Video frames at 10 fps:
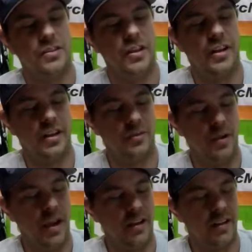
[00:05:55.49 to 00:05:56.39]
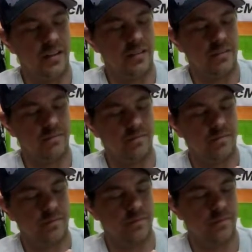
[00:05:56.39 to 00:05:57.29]
So now you got a magnet,
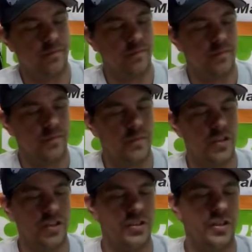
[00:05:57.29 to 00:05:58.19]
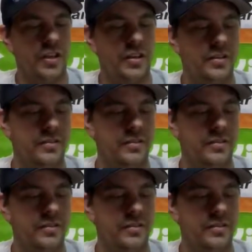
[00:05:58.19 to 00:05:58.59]
shut your hood.